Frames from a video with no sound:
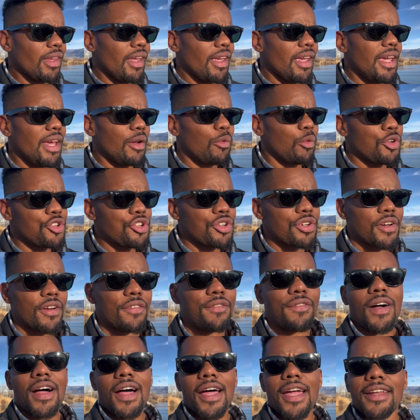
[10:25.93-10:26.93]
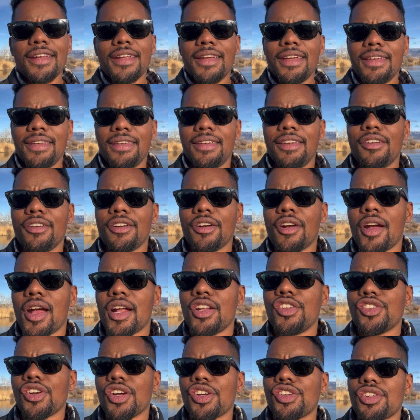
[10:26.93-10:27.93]
And what you're going to find here in
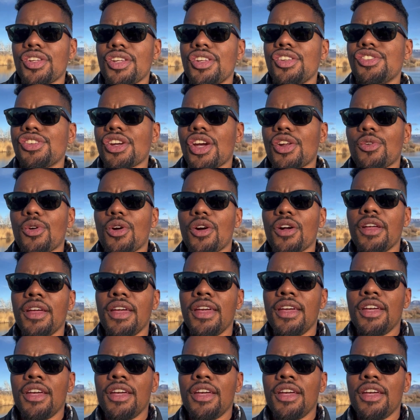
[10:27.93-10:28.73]
Grand Junction in general,